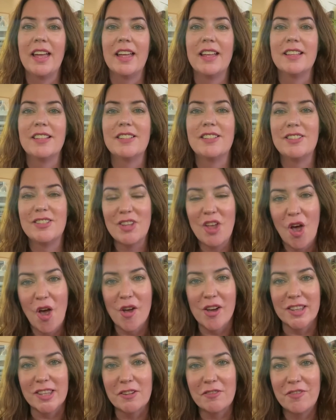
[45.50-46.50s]

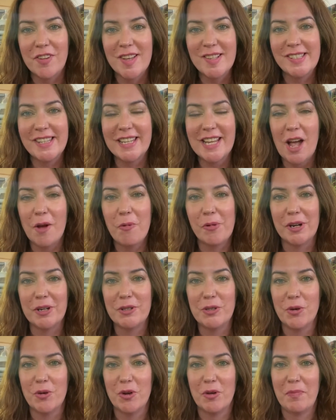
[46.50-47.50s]
So the first thing I want to
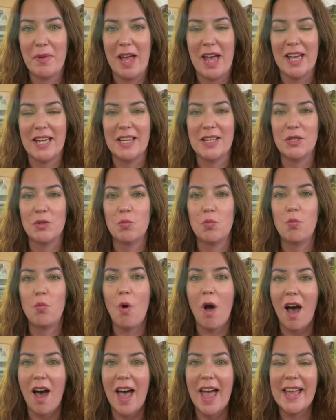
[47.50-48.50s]
talk about is
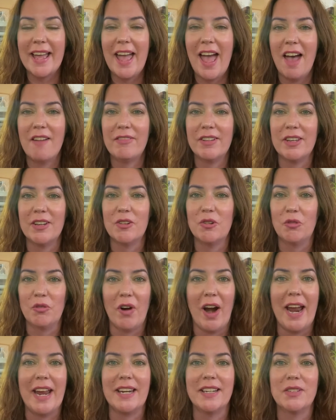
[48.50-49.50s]
why having
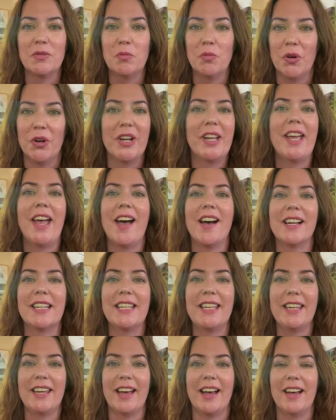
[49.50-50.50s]
great workout
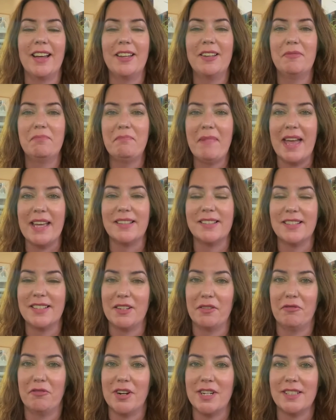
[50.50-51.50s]
gear makes a
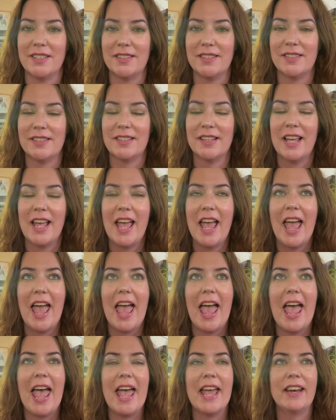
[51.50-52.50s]
difference.
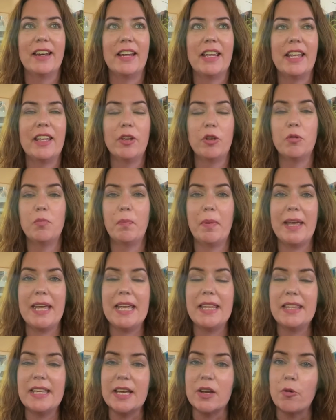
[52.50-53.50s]
And it could
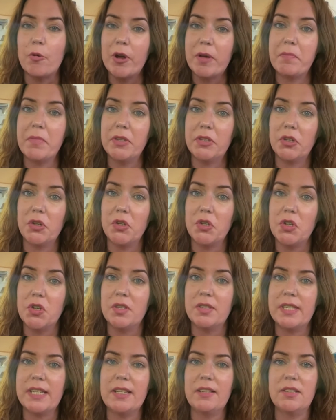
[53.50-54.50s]
be the equipment you're
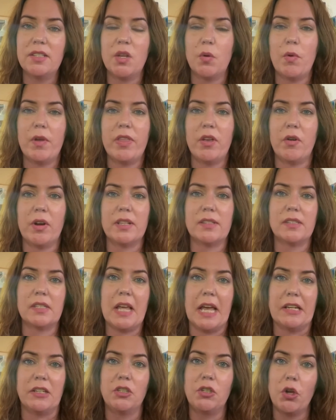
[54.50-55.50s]
using, so whether it's
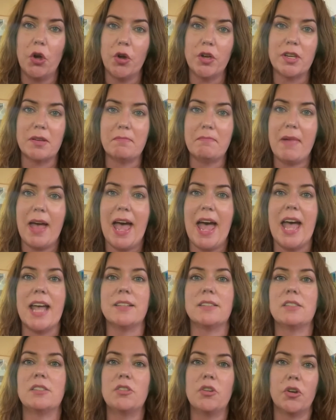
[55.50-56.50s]
like yoga
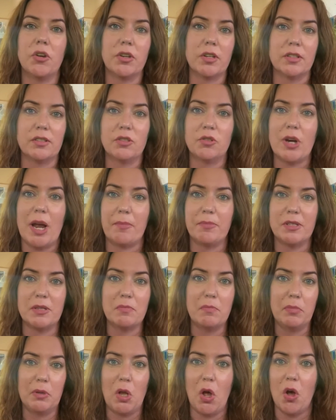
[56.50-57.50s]
mats, yoga straps
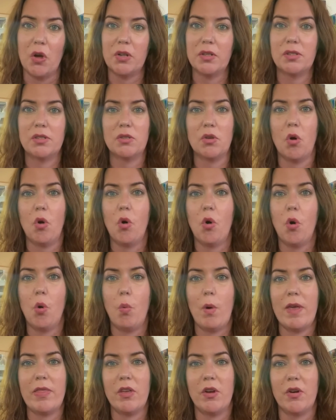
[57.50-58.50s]
and blocks, or
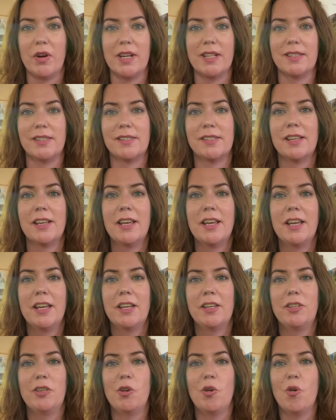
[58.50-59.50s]
whether it's
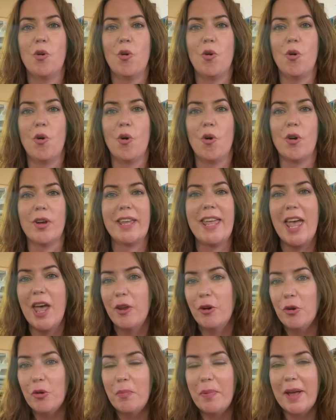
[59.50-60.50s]
your
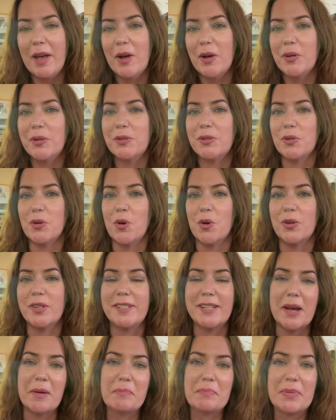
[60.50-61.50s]
kettlebells or
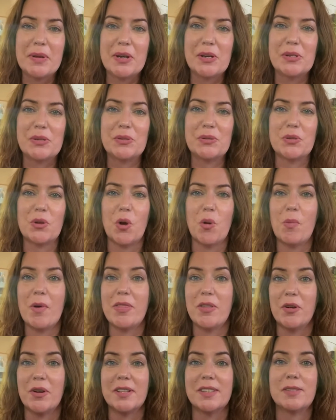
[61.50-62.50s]
dumbbells, or
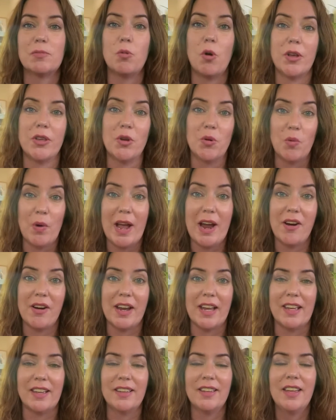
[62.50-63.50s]
whether it's what you're
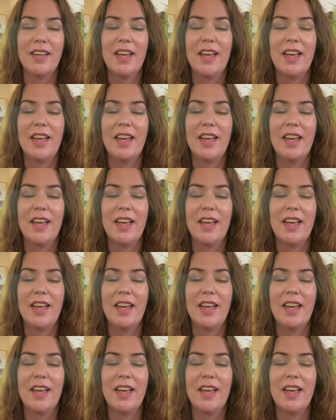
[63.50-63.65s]
wearing.